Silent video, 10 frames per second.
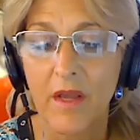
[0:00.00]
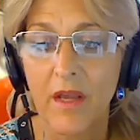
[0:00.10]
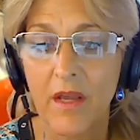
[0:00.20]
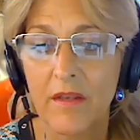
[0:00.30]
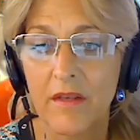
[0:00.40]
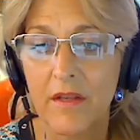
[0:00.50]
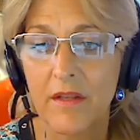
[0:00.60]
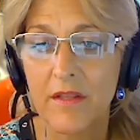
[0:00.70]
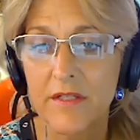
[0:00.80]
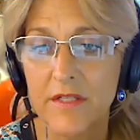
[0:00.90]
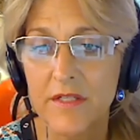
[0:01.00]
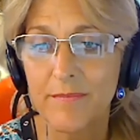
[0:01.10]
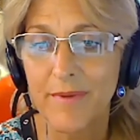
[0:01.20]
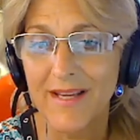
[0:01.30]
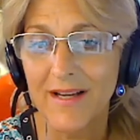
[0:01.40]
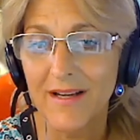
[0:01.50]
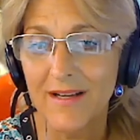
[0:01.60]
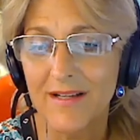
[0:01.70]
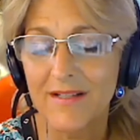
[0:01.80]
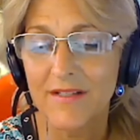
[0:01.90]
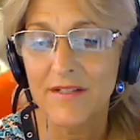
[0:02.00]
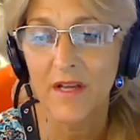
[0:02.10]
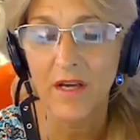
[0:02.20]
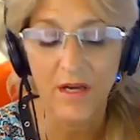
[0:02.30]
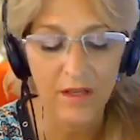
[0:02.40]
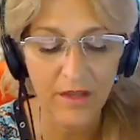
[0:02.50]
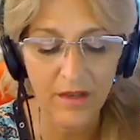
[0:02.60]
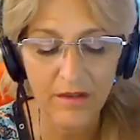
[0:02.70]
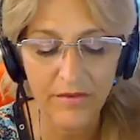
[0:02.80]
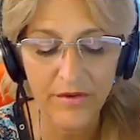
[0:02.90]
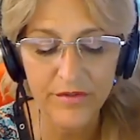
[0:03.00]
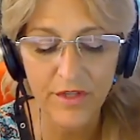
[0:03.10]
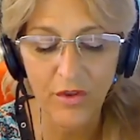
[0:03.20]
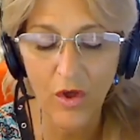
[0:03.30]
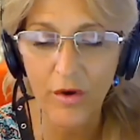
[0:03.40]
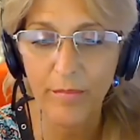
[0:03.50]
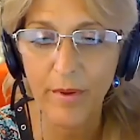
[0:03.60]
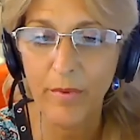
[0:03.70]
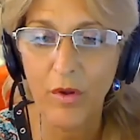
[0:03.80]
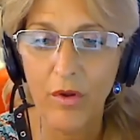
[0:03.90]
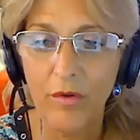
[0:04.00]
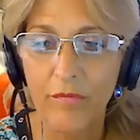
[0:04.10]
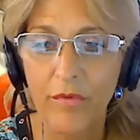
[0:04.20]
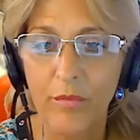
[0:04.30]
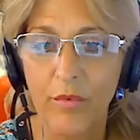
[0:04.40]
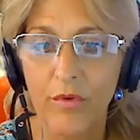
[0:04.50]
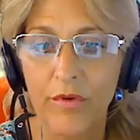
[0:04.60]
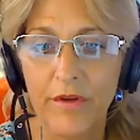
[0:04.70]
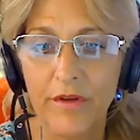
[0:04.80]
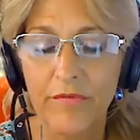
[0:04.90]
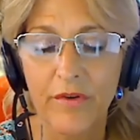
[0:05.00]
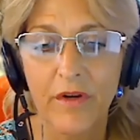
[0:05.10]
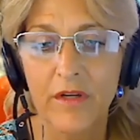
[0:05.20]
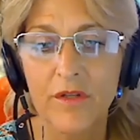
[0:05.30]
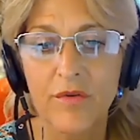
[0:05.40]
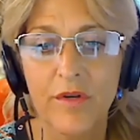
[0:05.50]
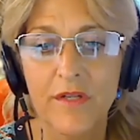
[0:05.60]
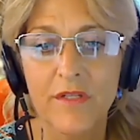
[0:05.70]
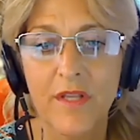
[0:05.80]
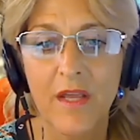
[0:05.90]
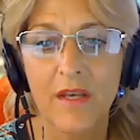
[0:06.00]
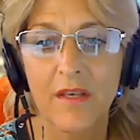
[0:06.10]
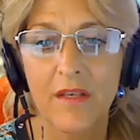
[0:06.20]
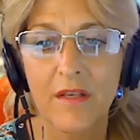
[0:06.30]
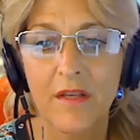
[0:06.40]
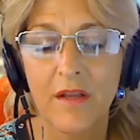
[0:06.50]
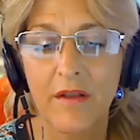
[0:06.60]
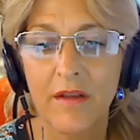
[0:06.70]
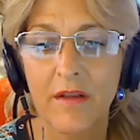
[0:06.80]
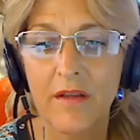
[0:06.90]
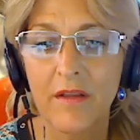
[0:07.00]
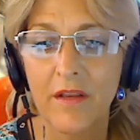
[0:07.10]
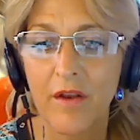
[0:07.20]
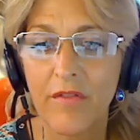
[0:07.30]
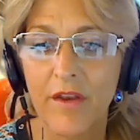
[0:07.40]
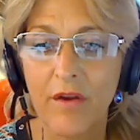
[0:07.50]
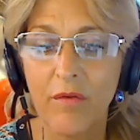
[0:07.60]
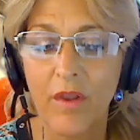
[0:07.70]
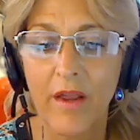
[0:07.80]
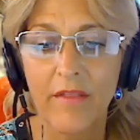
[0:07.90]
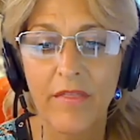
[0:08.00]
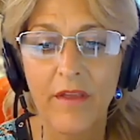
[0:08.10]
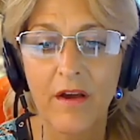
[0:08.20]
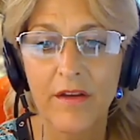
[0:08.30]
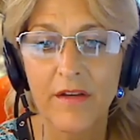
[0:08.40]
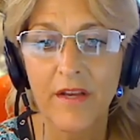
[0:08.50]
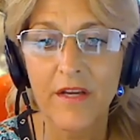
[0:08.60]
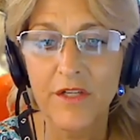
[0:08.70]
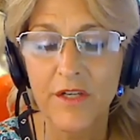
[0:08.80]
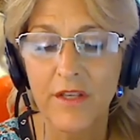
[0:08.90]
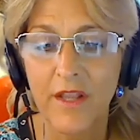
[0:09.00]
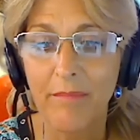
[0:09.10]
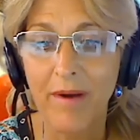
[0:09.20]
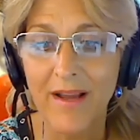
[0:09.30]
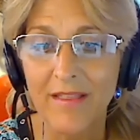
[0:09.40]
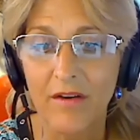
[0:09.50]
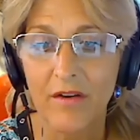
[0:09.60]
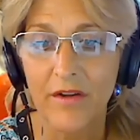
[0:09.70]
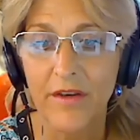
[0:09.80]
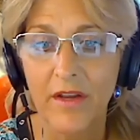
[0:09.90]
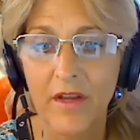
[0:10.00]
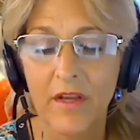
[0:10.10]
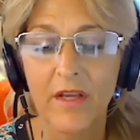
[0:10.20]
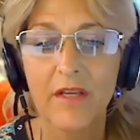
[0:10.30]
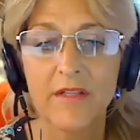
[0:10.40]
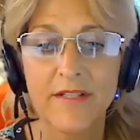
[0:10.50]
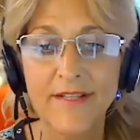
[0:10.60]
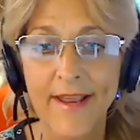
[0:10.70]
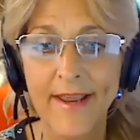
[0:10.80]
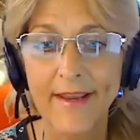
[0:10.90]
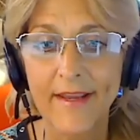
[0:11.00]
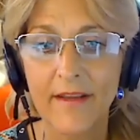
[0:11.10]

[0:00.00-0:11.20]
And this is because a, there's a lot of people all over the world in different countries that, you know, they don't like the connotation that Python is a snake.